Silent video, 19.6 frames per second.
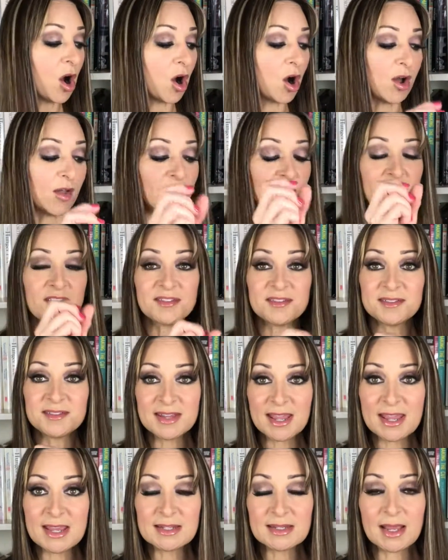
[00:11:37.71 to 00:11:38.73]
on this
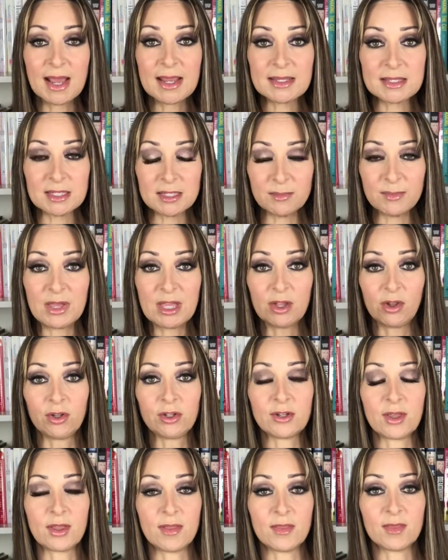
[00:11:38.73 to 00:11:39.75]
date I
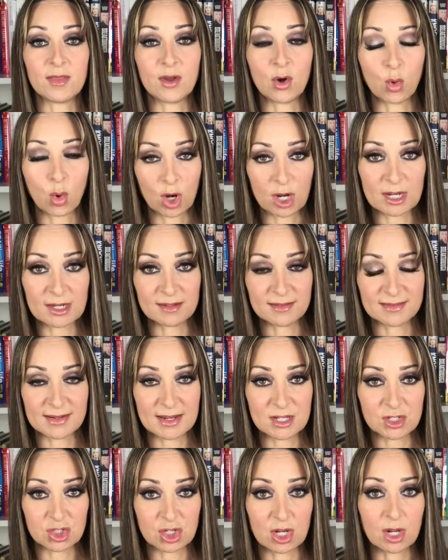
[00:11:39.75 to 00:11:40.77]
emailed the
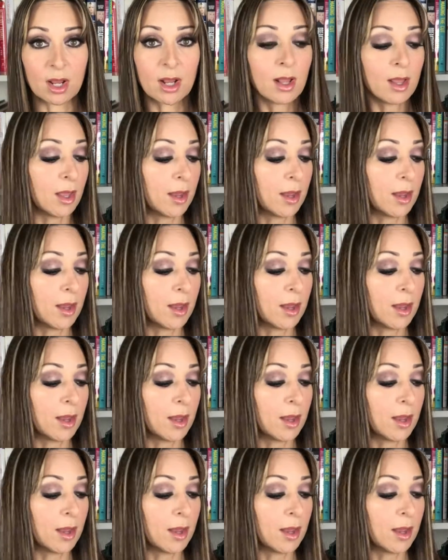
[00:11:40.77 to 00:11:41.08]
organization.